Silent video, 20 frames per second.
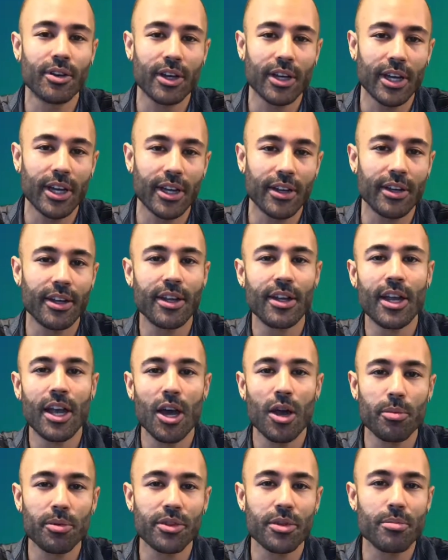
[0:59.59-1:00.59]
again,
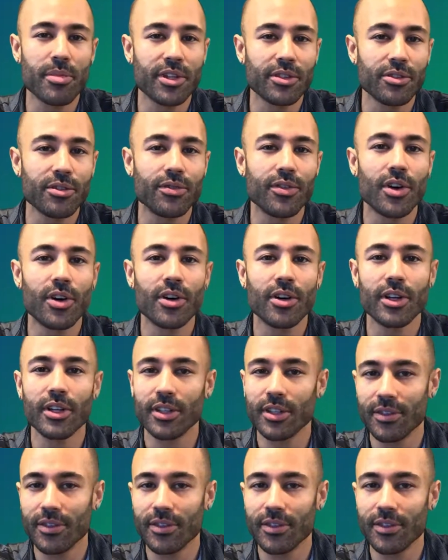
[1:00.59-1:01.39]
help with the mental fog,